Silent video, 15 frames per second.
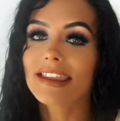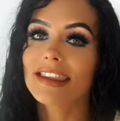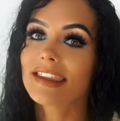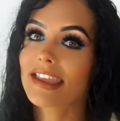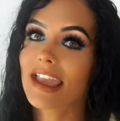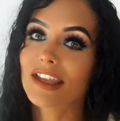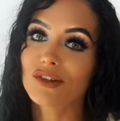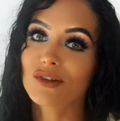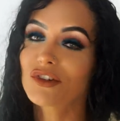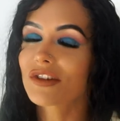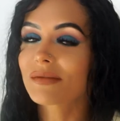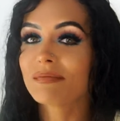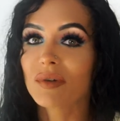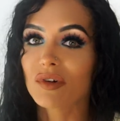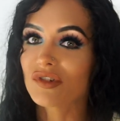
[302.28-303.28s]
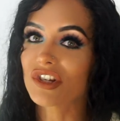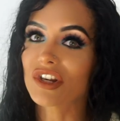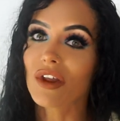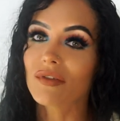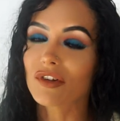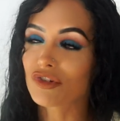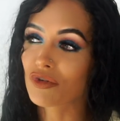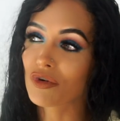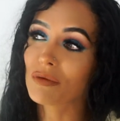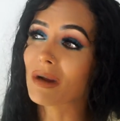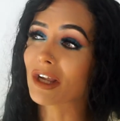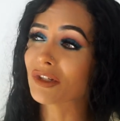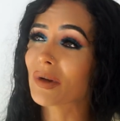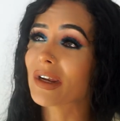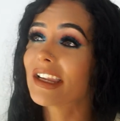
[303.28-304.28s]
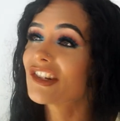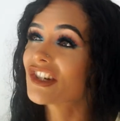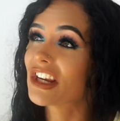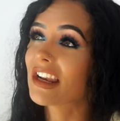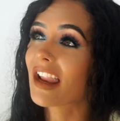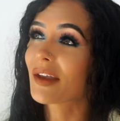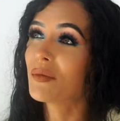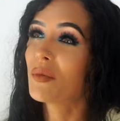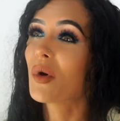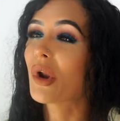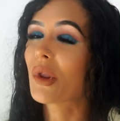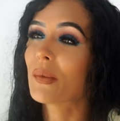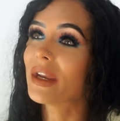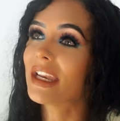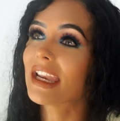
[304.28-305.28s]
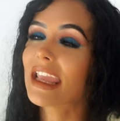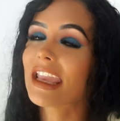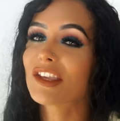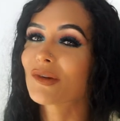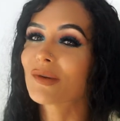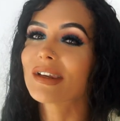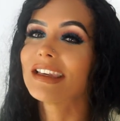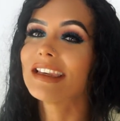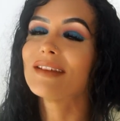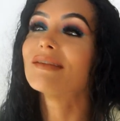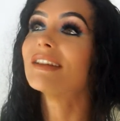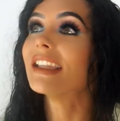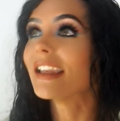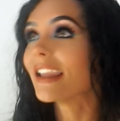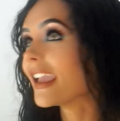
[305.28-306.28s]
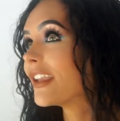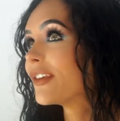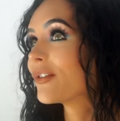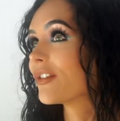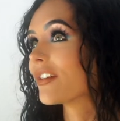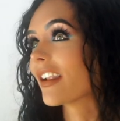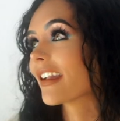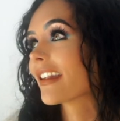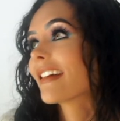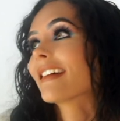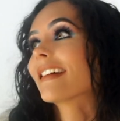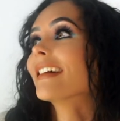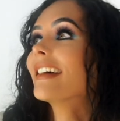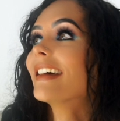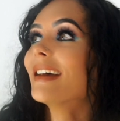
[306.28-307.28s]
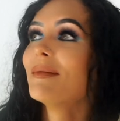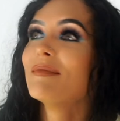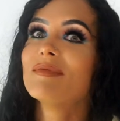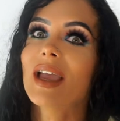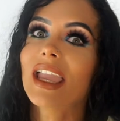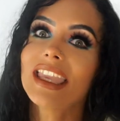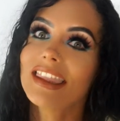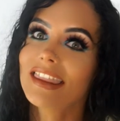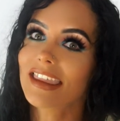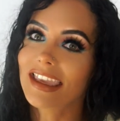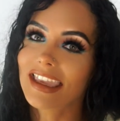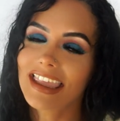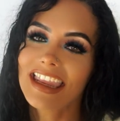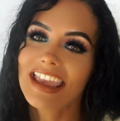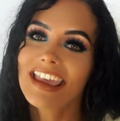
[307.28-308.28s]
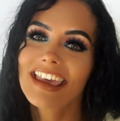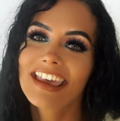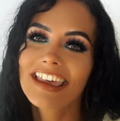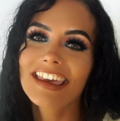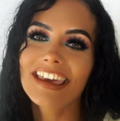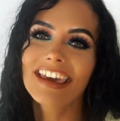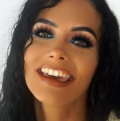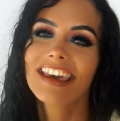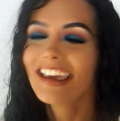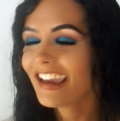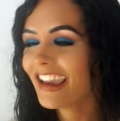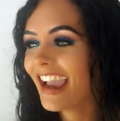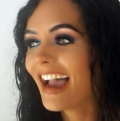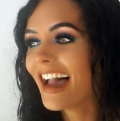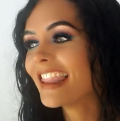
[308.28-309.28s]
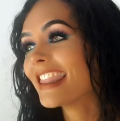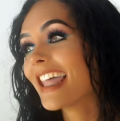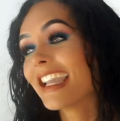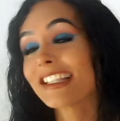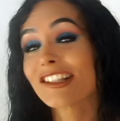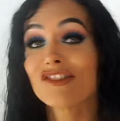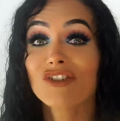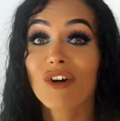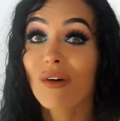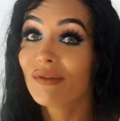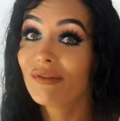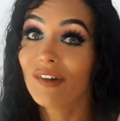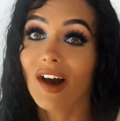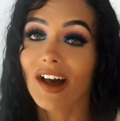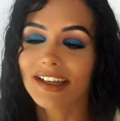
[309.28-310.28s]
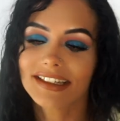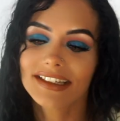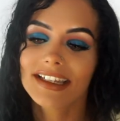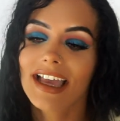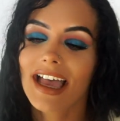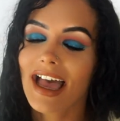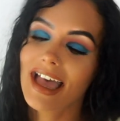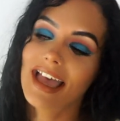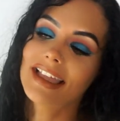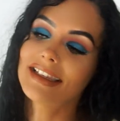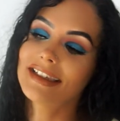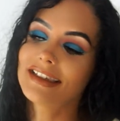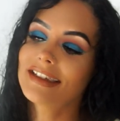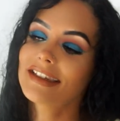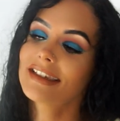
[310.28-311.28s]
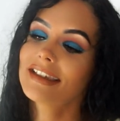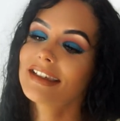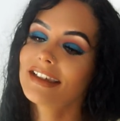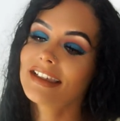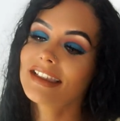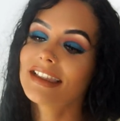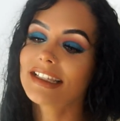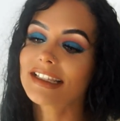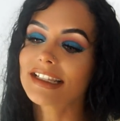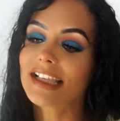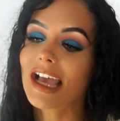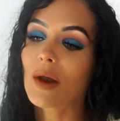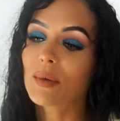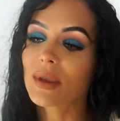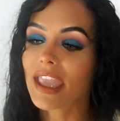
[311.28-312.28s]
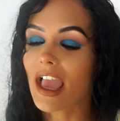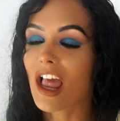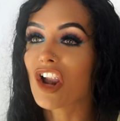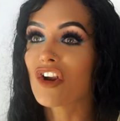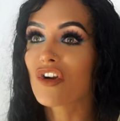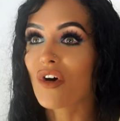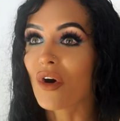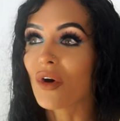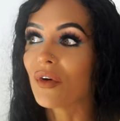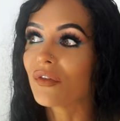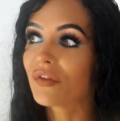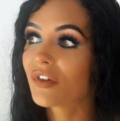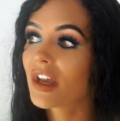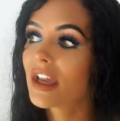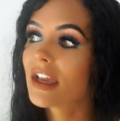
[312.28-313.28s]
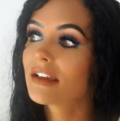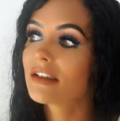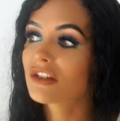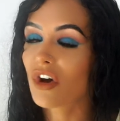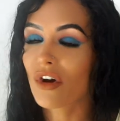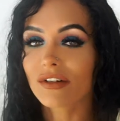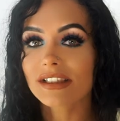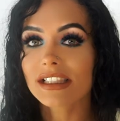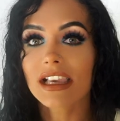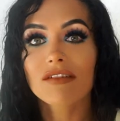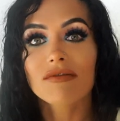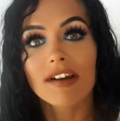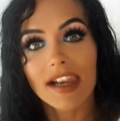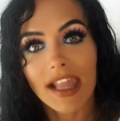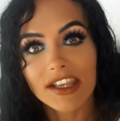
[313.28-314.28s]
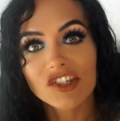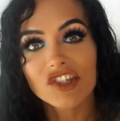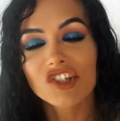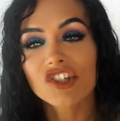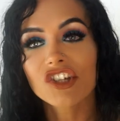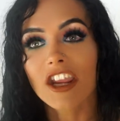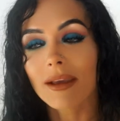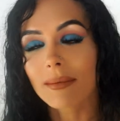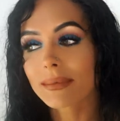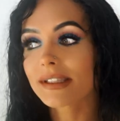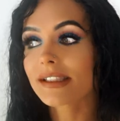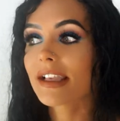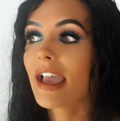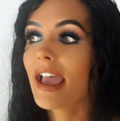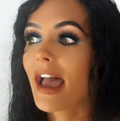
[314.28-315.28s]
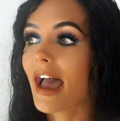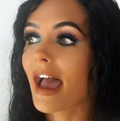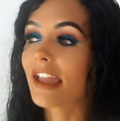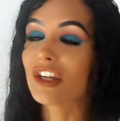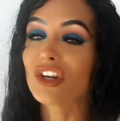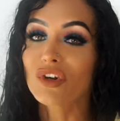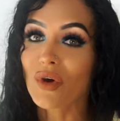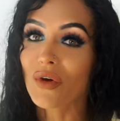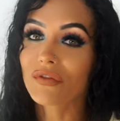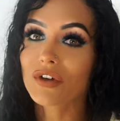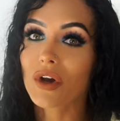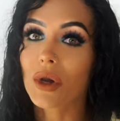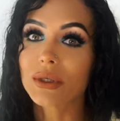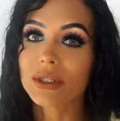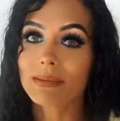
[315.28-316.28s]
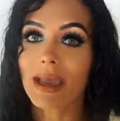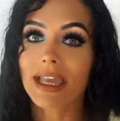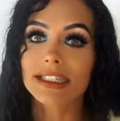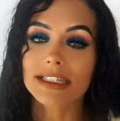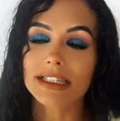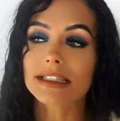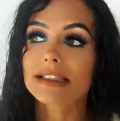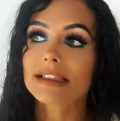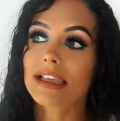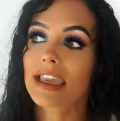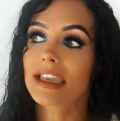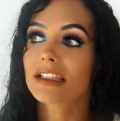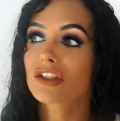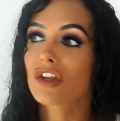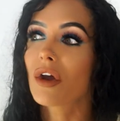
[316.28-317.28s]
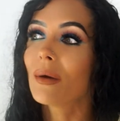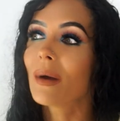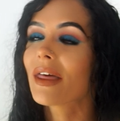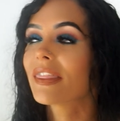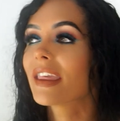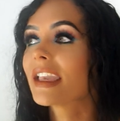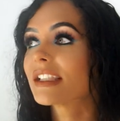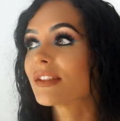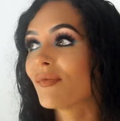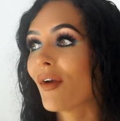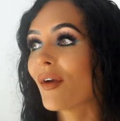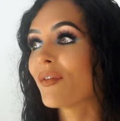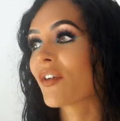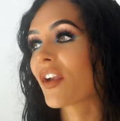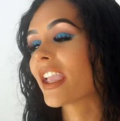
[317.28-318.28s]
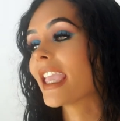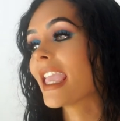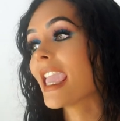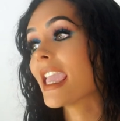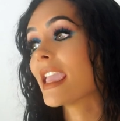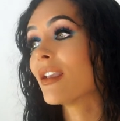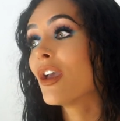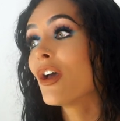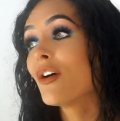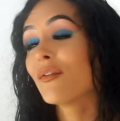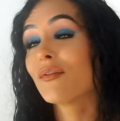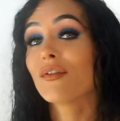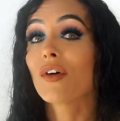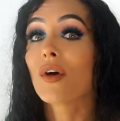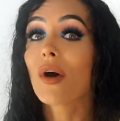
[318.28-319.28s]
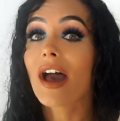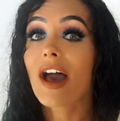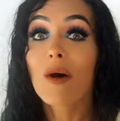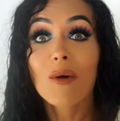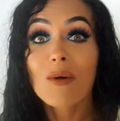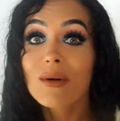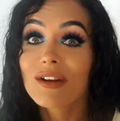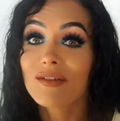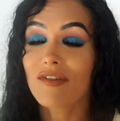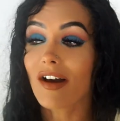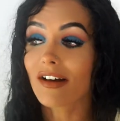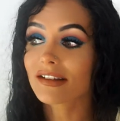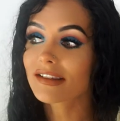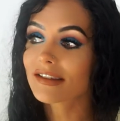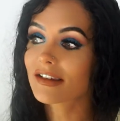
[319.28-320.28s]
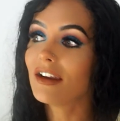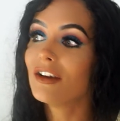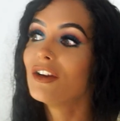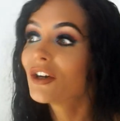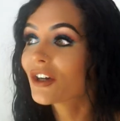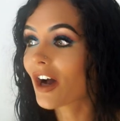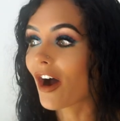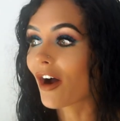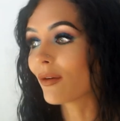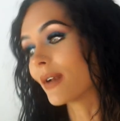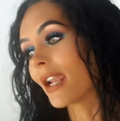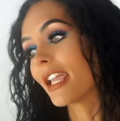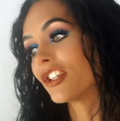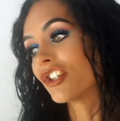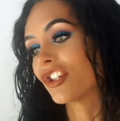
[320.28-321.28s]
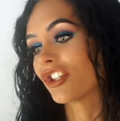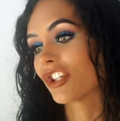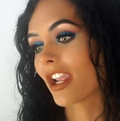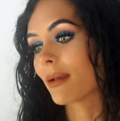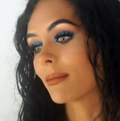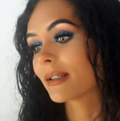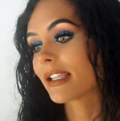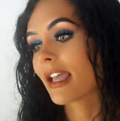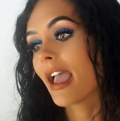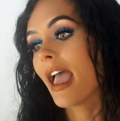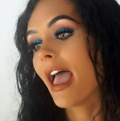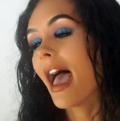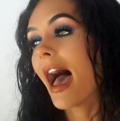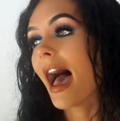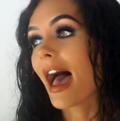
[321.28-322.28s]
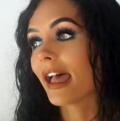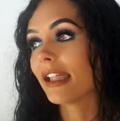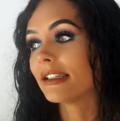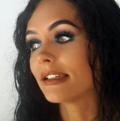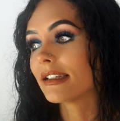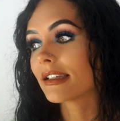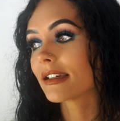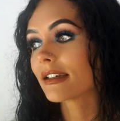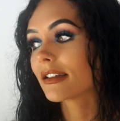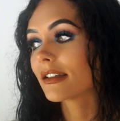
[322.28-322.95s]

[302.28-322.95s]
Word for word: then you're just bonding over trauma and you're literally like wallowing in it, you're living in it, you're like bathing in it. And that is not fun. And this is how we get a lot of toxic relationships and a lot of codependency. So I think it's very, very key for all of us to look at our relationships and